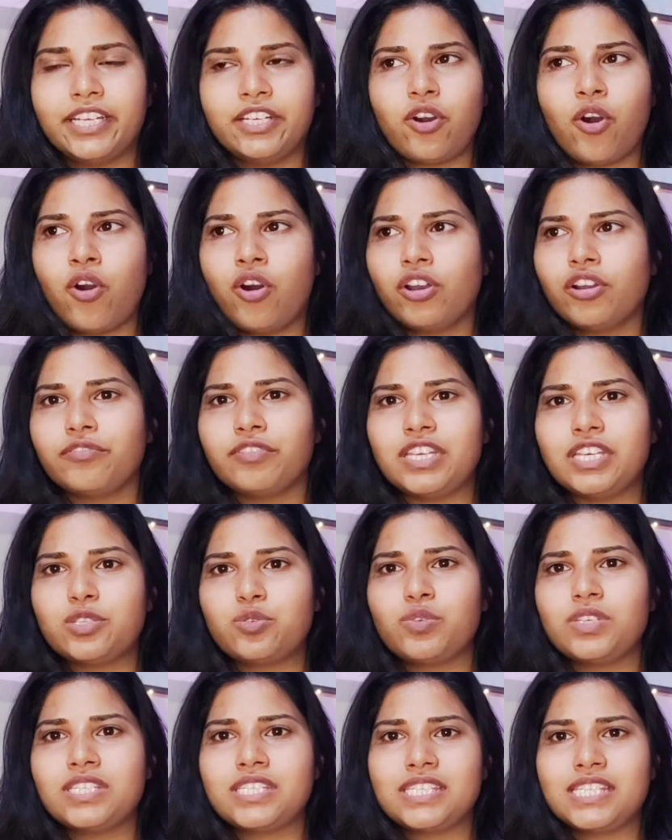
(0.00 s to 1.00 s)
in all of
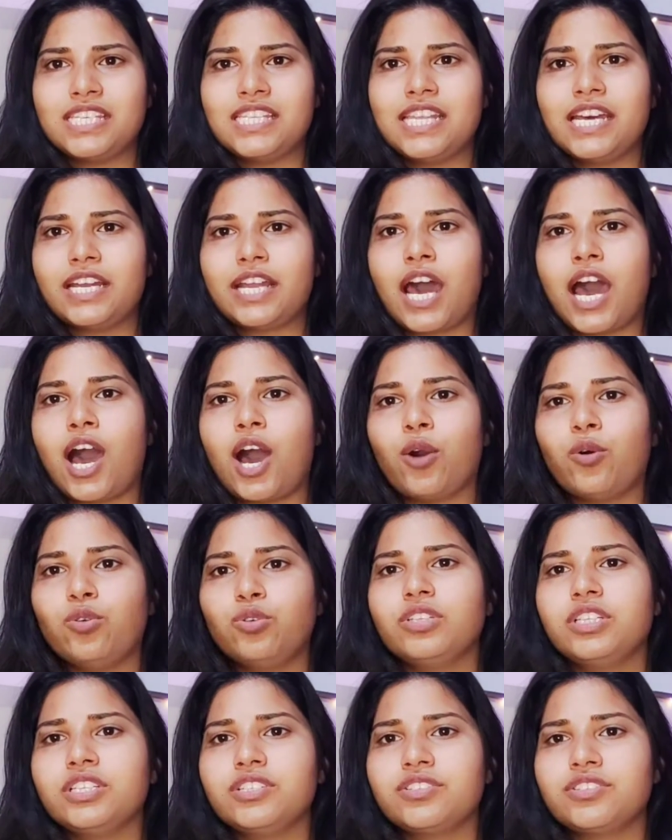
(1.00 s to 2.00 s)
these we see that
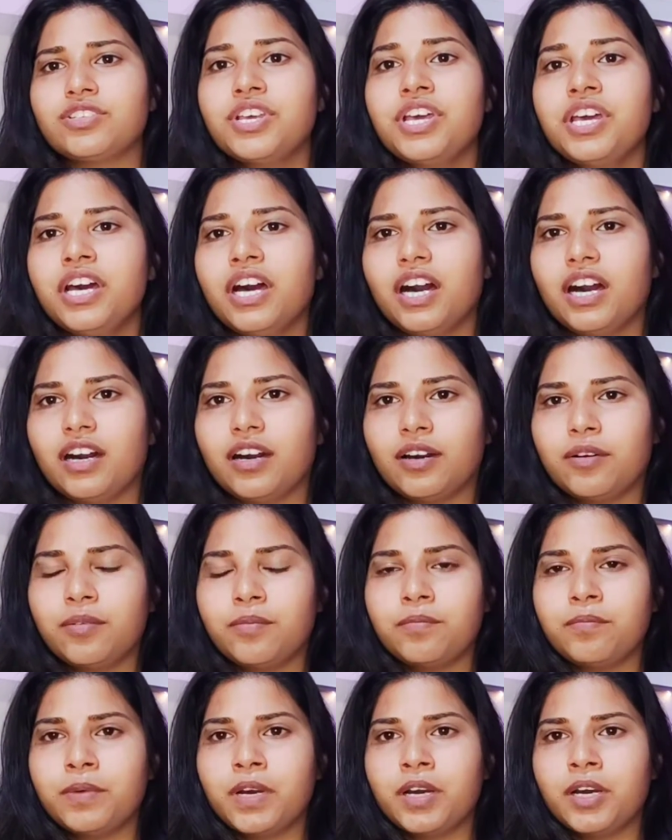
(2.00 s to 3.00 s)
how this
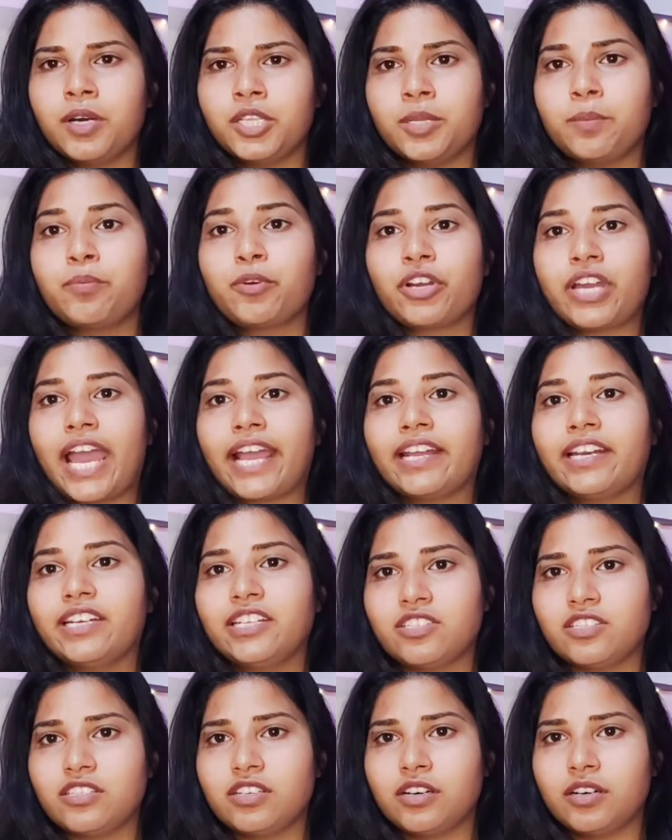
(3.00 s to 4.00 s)
the protagonist,